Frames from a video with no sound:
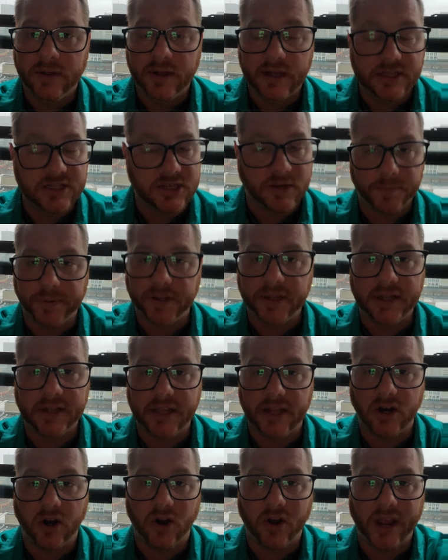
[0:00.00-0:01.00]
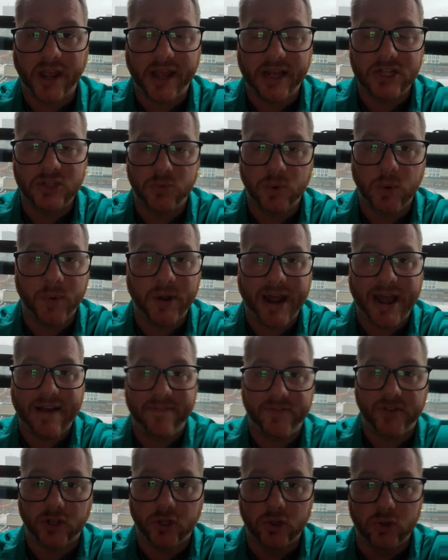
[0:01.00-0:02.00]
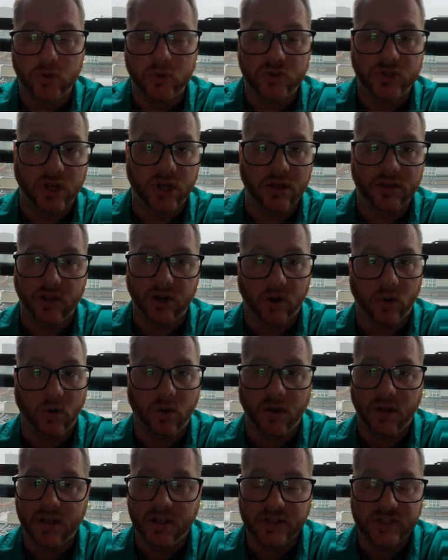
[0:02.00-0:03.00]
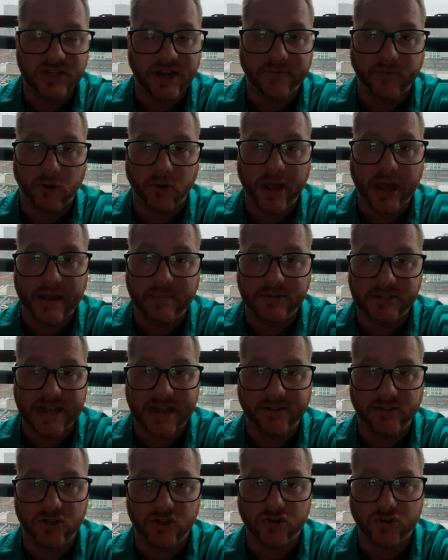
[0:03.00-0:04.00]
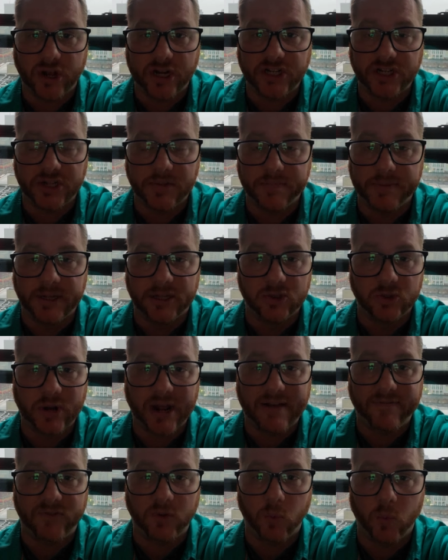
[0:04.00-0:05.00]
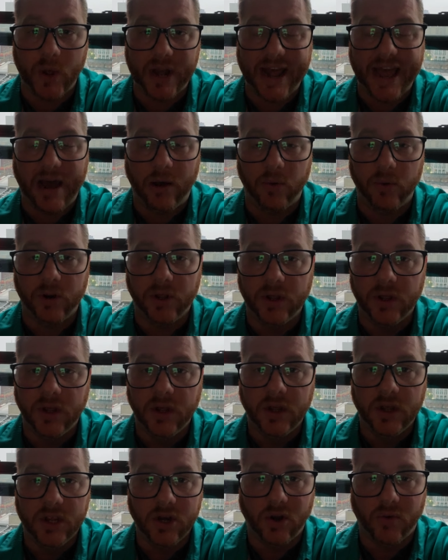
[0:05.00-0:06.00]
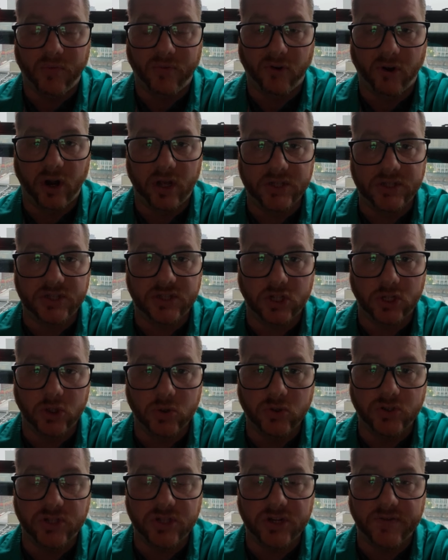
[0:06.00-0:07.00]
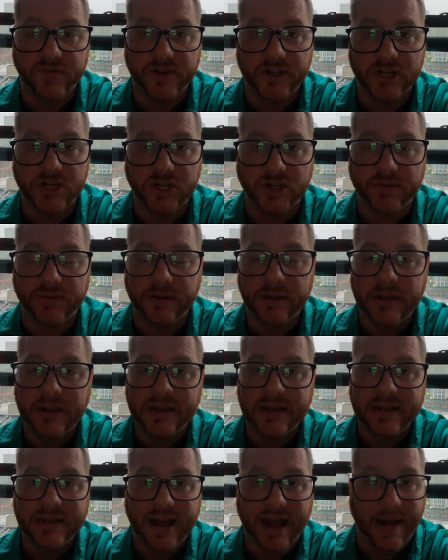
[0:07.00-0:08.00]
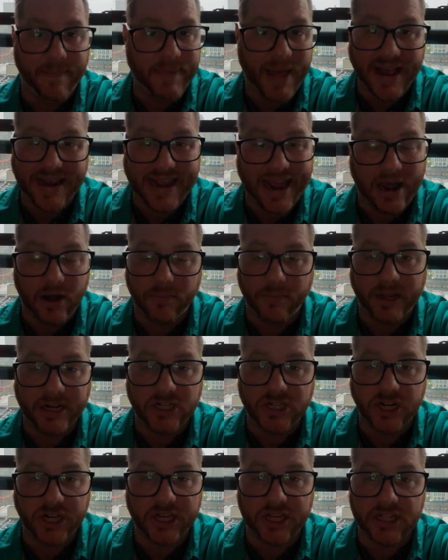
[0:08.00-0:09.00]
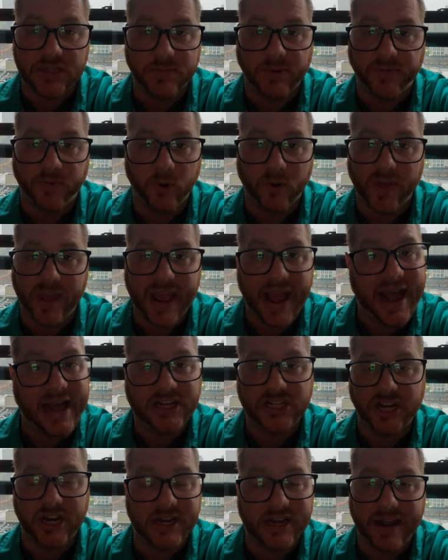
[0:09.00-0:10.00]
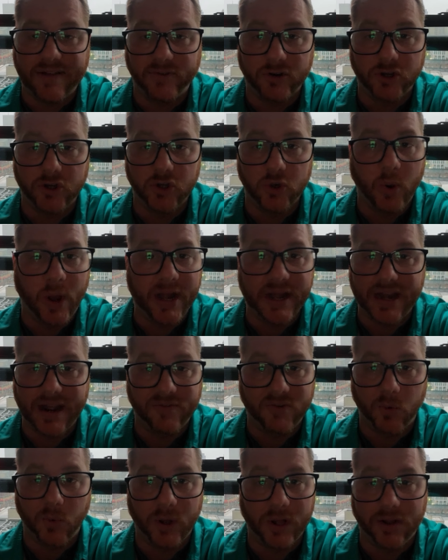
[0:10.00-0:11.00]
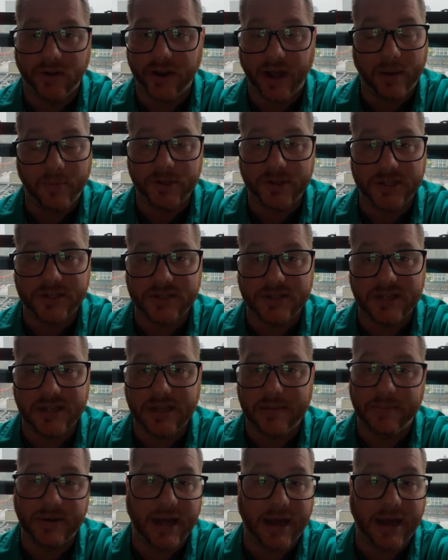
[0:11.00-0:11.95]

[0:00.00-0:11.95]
It's completely in our hands. We would have to lose, you know, several games down the stretch, and the Bills would have to win out, you know, for us to lose the division. I'm not counting my chickens before they hatch. I never do. I never will. Not with this team.